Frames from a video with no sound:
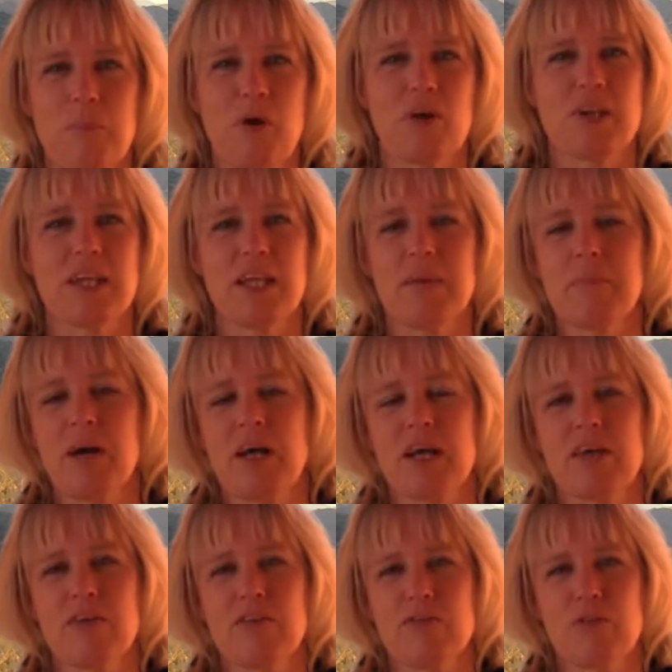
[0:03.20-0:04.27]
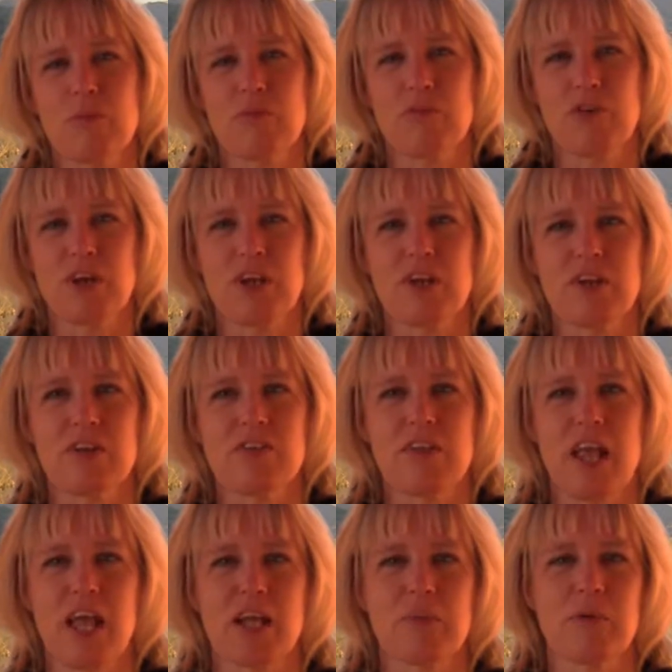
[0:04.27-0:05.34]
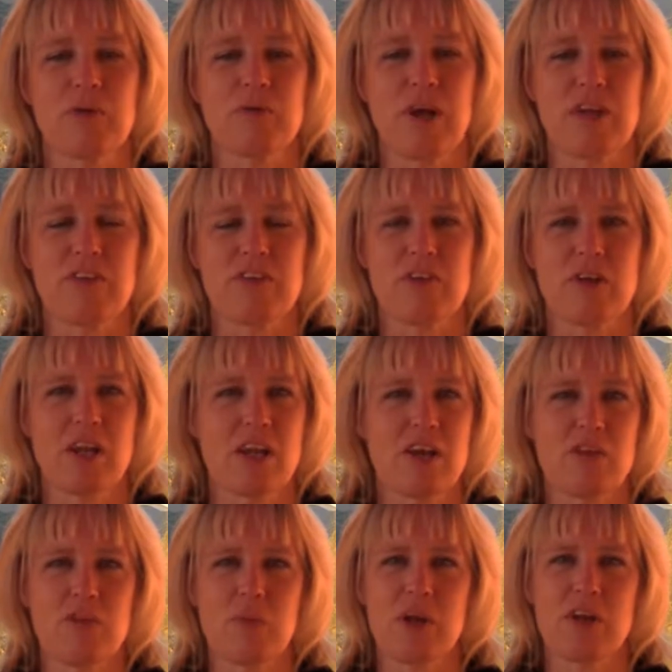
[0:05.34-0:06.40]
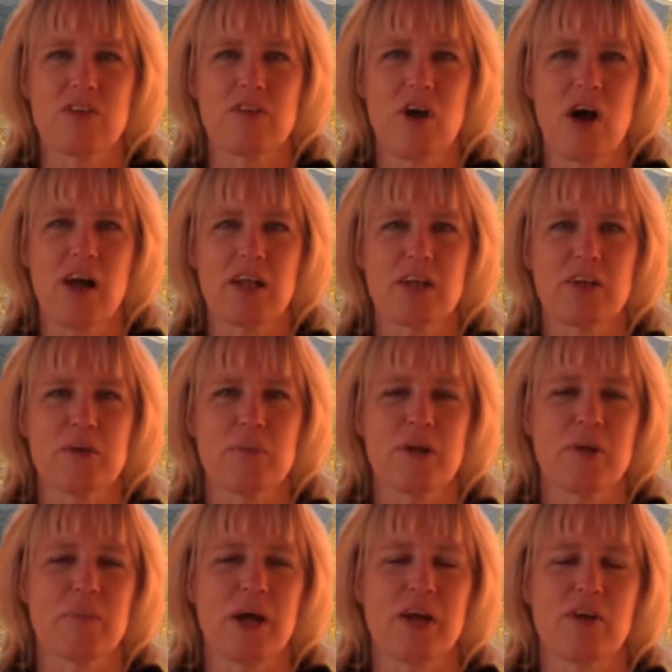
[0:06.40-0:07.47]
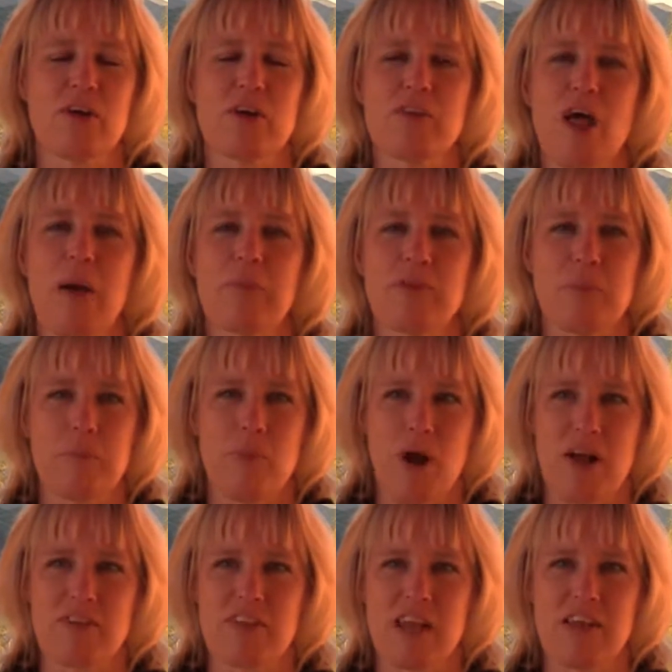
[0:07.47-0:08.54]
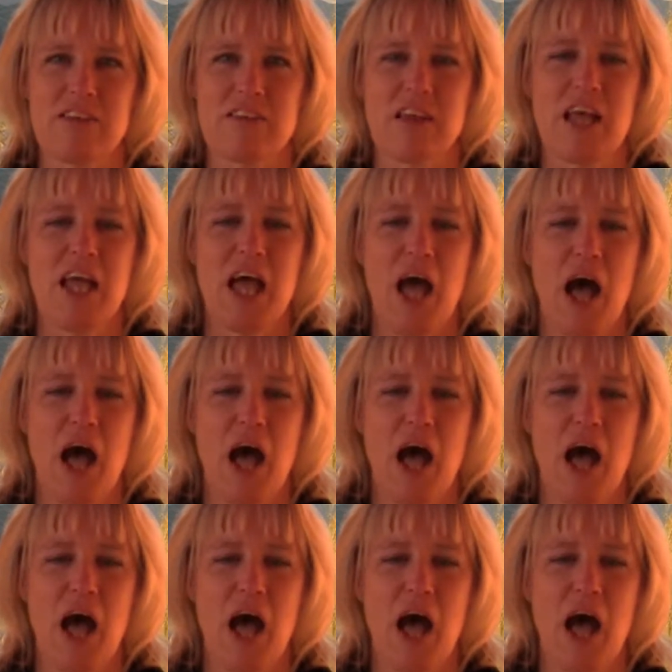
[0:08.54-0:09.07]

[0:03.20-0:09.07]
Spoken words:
Marlene Miles from Foothills Animal Rescue, and I just want to talk a little bit about our adoption process.